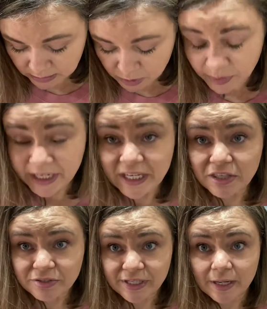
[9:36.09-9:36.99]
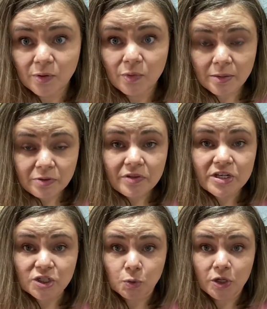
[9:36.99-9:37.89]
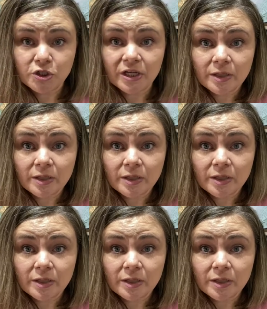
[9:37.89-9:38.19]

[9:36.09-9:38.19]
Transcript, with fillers: So we're gonna get those clean. I'm gonna run them through the dishwasher,